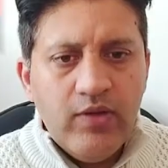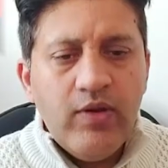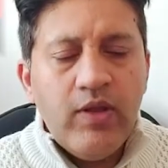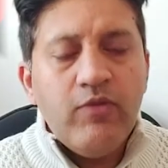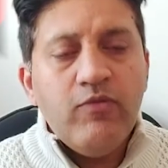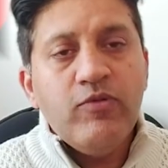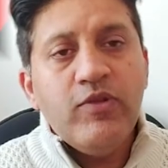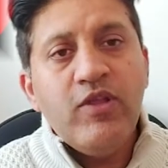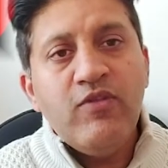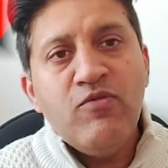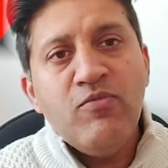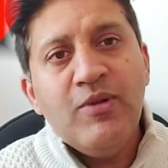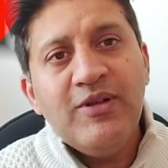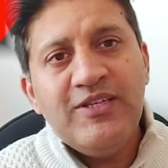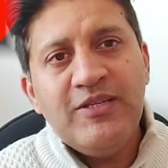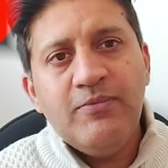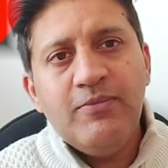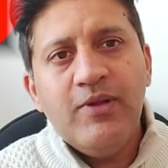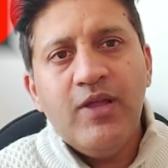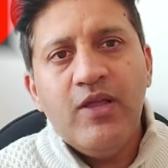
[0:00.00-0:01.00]
and then we
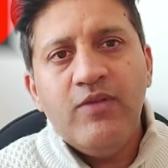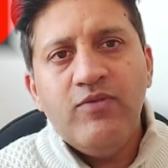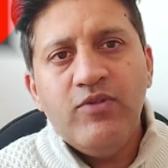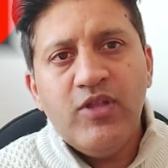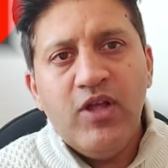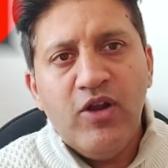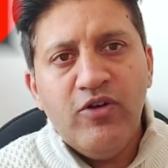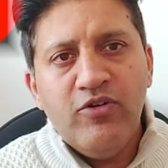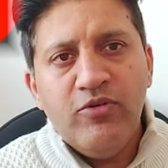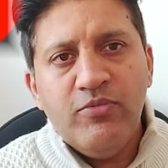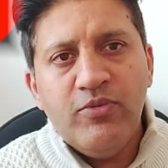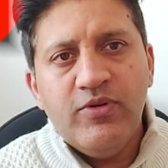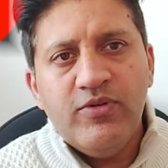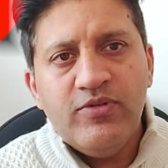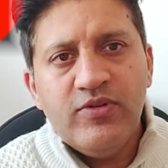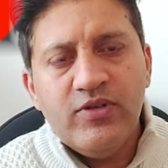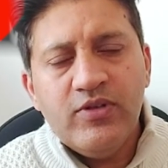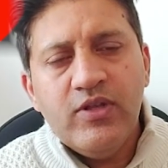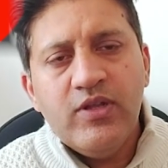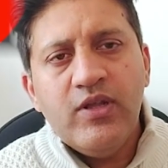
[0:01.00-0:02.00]
multiply with
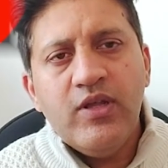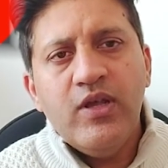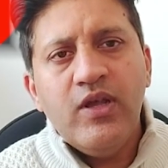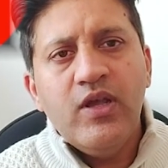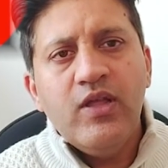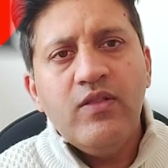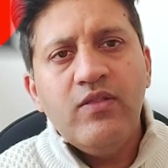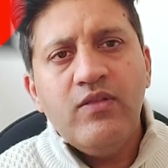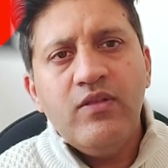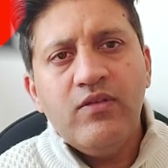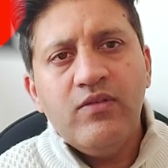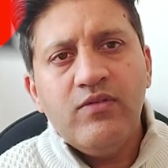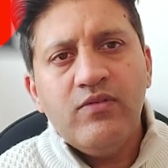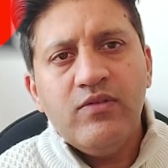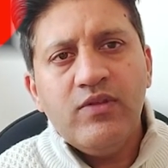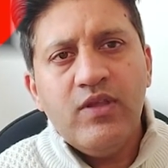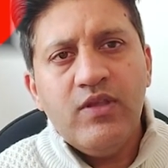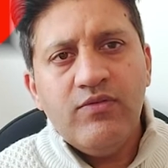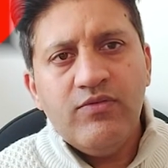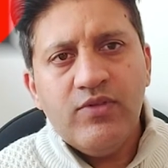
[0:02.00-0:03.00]
100%, and this
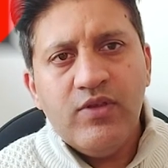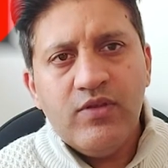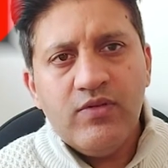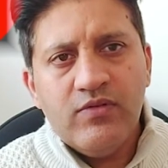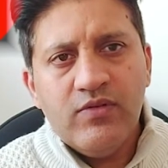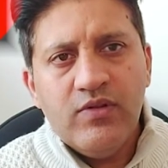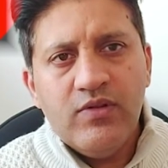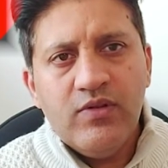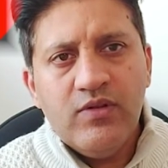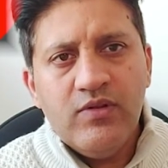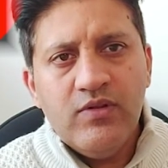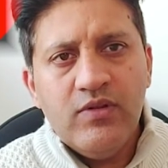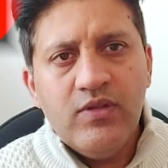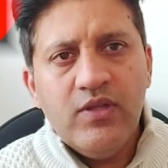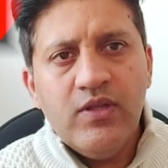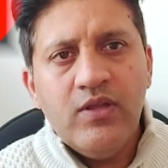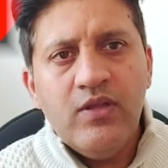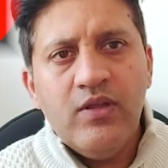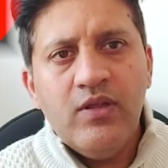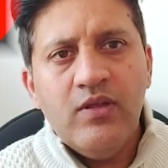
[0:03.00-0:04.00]
gives us
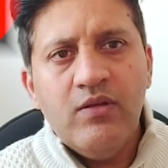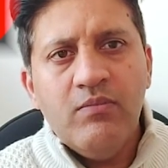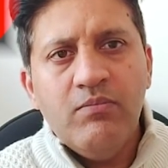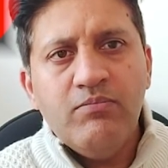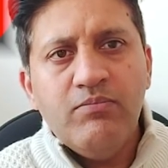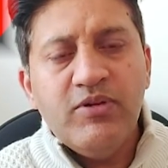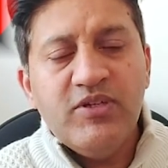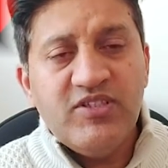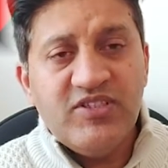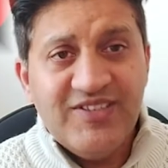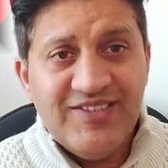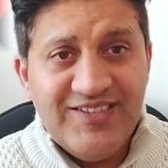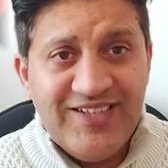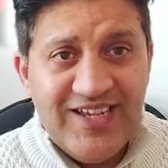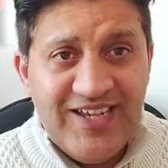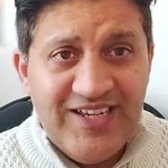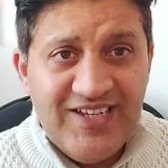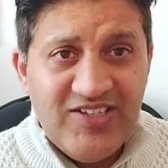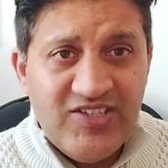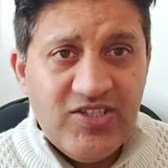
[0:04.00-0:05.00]
the
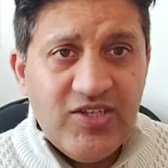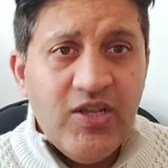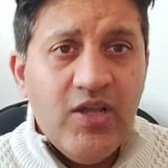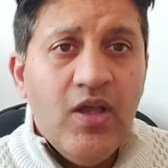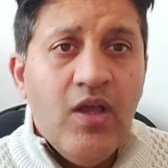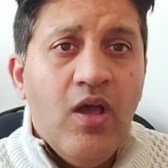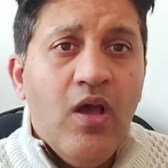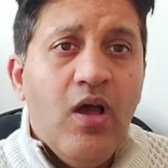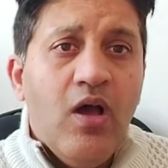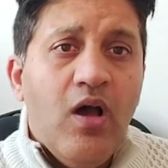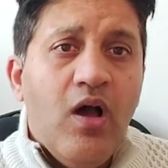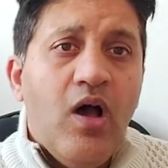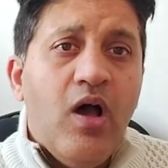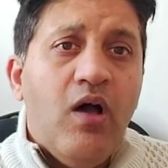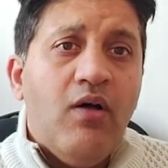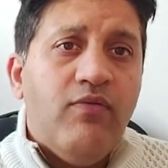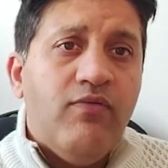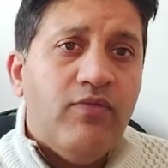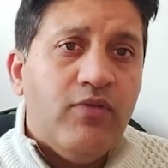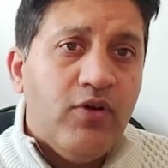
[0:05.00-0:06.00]
percentage
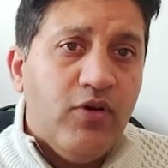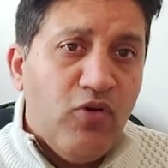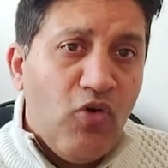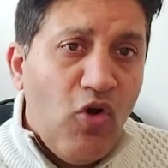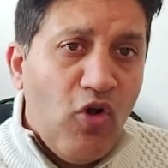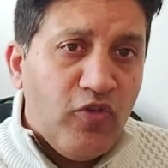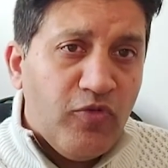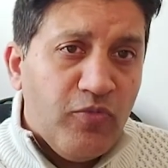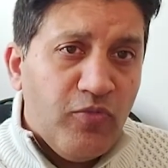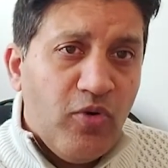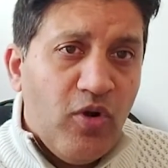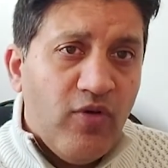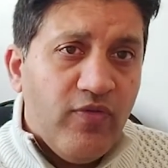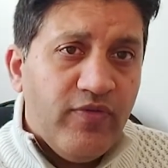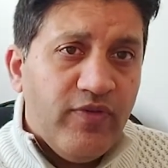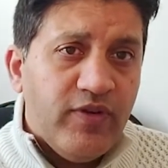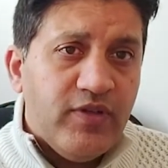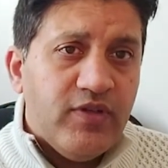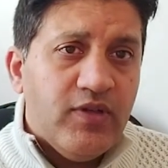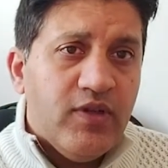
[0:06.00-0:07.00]
of gross
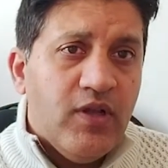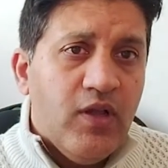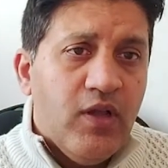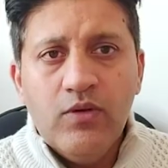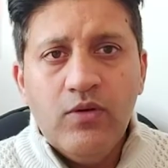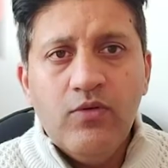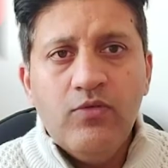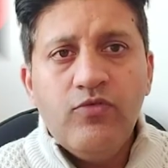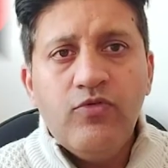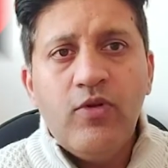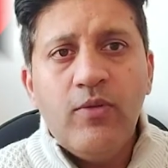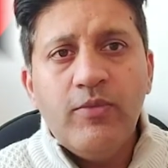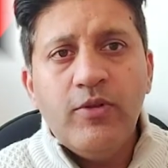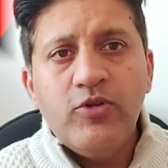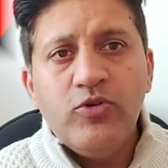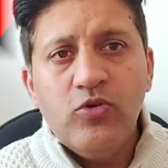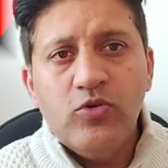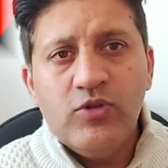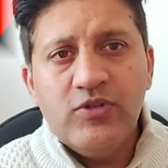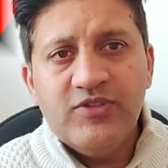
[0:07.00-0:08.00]
profit from the
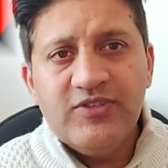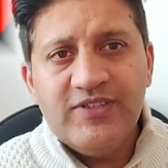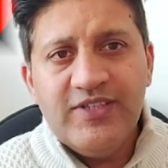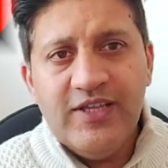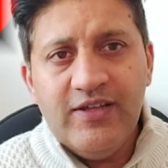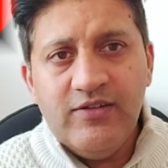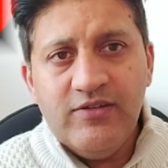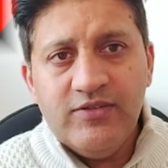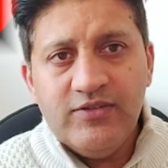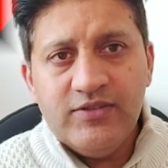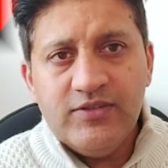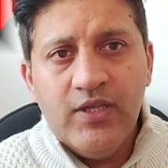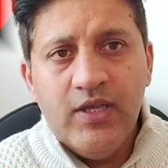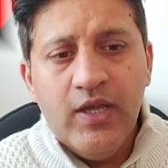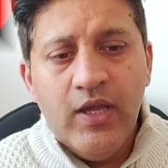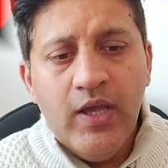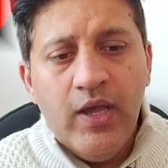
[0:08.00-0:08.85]
total sales.